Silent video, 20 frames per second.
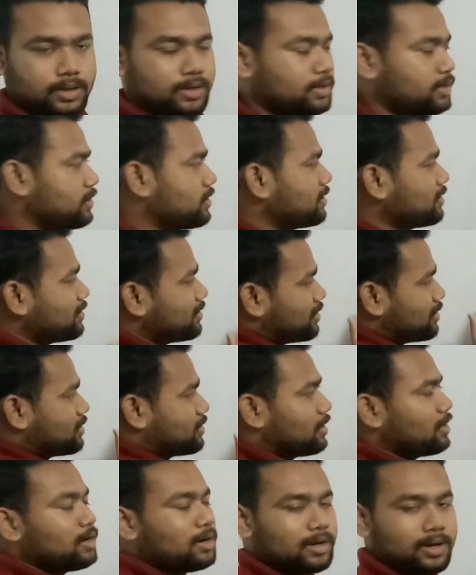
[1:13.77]
This is just
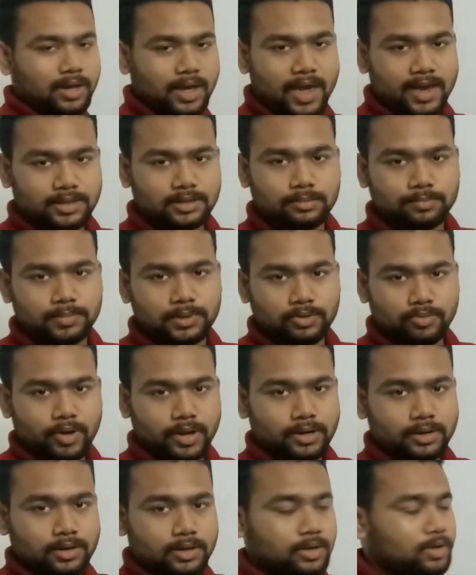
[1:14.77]
an example, right?